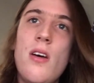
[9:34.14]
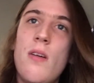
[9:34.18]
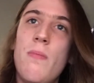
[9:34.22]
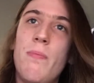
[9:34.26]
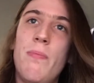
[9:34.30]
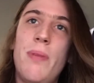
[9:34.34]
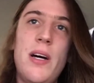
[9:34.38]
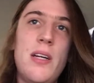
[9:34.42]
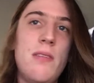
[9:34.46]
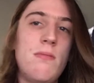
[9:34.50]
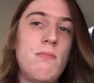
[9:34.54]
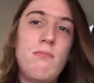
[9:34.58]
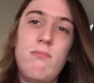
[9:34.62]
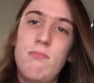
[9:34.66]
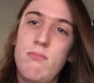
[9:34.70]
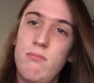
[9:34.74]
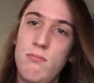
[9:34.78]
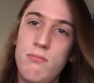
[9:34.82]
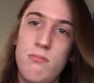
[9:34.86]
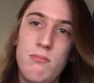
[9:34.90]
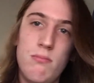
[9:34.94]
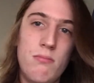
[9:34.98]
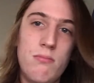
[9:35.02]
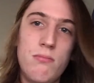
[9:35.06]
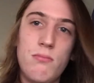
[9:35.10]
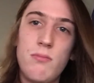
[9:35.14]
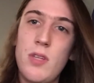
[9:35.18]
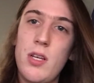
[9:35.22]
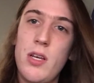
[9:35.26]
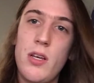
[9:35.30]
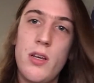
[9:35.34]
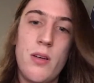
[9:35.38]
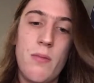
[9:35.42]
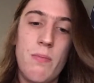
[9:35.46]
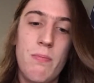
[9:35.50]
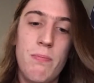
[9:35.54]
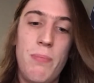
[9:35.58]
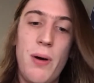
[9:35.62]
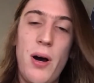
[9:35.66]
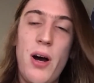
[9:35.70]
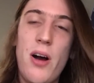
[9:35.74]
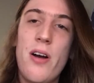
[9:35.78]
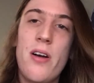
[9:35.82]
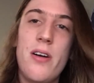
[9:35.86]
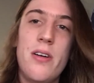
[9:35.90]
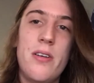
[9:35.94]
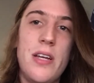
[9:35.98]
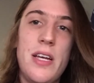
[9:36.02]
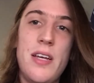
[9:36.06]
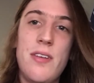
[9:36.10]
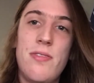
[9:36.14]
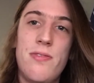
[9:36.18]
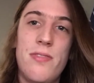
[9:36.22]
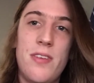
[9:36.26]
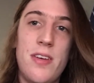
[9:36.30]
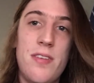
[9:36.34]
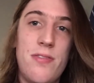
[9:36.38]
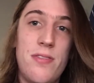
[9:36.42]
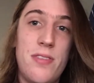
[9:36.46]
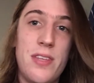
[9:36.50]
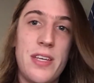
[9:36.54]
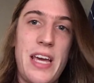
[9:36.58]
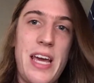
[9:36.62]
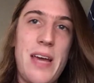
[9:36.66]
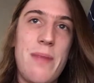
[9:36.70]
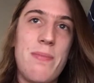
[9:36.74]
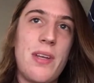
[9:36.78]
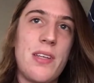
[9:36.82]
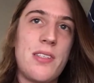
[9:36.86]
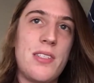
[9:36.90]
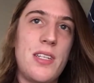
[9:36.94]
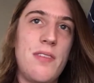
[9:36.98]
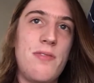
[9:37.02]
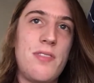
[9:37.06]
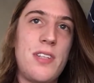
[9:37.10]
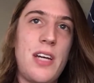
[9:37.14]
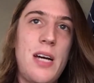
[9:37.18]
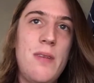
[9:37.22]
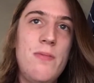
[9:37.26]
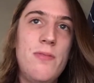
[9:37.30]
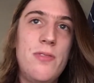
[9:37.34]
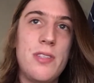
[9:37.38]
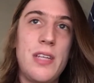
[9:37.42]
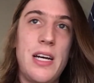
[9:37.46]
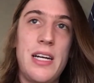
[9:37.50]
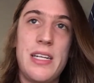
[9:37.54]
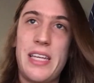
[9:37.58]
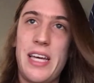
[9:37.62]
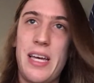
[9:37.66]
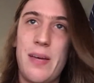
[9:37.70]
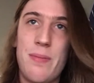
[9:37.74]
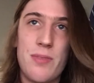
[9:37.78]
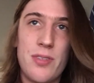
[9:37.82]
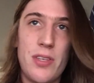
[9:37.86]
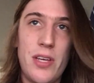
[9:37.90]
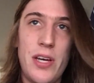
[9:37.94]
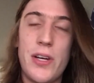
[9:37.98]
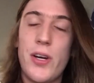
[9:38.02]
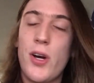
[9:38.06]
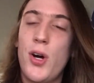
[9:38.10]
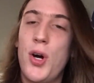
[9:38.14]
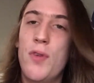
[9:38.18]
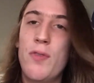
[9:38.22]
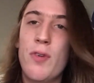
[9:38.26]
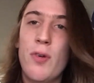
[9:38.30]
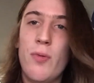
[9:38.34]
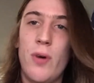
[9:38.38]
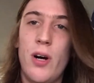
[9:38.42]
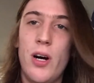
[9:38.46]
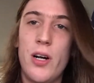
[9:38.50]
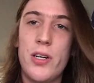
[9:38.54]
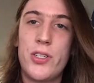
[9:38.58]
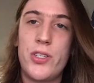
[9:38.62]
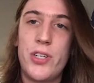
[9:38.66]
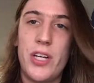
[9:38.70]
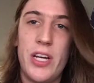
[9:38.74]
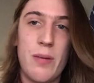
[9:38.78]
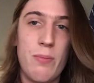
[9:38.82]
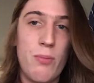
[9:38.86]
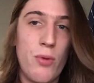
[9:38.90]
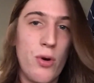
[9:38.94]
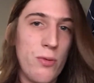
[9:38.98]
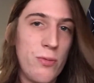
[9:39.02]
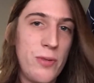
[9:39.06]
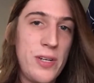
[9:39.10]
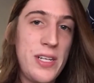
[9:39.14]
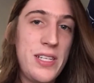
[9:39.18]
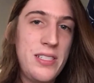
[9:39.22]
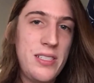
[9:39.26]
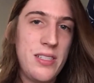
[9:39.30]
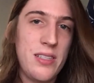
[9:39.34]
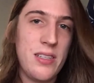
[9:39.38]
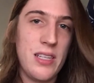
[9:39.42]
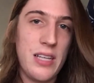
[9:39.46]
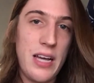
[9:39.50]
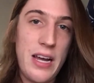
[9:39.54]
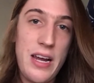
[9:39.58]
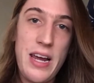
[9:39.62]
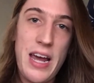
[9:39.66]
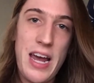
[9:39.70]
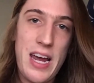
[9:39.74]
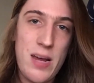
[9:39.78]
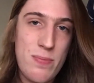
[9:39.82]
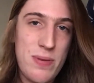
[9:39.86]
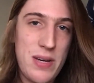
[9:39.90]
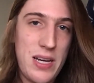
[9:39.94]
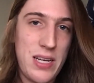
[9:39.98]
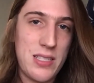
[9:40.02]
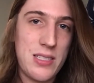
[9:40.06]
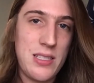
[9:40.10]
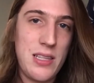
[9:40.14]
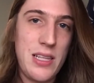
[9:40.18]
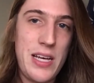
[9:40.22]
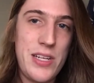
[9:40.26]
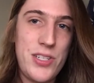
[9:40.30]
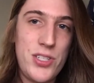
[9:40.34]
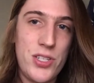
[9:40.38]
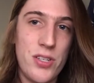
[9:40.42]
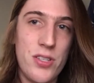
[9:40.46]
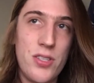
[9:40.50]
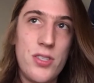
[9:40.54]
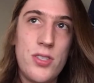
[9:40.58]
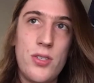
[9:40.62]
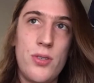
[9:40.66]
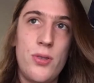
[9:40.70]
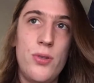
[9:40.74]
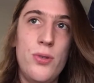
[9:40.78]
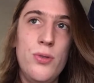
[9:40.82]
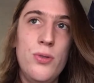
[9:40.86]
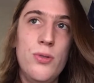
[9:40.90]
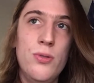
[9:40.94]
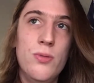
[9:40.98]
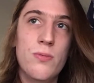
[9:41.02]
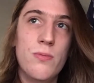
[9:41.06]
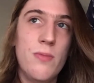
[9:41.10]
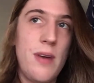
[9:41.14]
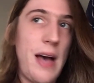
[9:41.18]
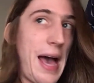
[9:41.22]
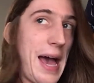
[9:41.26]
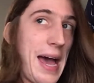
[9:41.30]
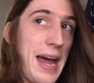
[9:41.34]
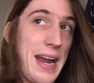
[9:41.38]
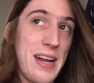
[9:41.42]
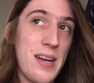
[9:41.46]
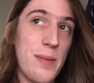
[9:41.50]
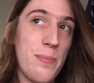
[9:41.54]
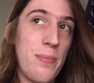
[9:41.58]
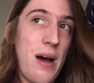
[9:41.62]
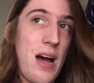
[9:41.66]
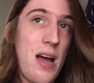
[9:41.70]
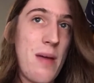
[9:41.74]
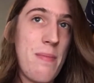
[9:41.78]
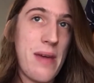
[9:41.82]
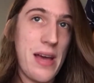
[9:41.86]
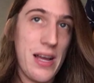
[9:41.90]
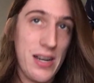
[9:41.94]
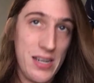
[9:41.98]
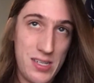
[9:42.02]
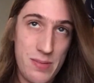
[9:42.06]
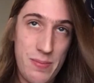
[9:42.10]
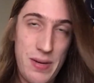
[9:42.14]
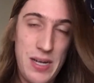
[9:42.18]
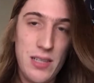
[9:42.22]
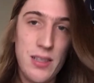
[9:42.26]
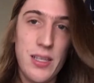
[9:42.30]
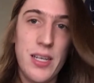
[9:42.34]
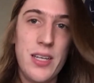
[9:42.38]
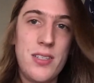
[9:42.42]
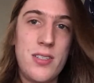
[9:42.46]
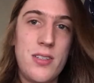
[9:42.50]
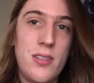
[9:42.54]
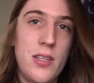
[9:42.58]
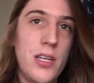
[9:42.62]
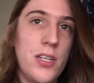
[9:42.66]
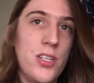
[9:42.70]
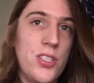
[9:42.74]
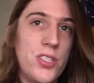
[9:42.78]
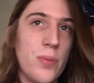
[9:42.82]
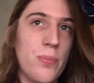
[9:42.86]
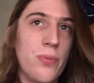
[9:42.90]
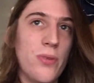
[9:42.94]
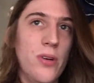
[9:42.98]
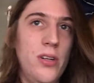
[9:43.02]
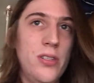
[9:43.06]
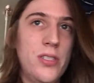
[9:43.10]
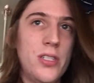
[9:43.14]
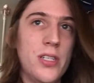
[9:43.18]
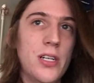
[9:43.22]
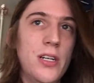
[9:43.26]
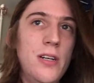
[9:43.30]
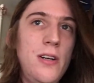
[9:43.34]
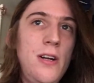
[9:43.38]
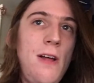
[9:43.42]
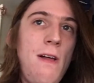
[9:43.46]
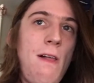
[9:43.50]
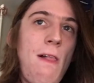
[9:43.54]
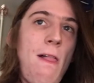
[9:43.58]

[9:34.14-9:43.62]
But, if the game doesn't have time for that, games like Overwatch, and more recently, Apicks Legends, who added a bi man to my list in Gibraltar,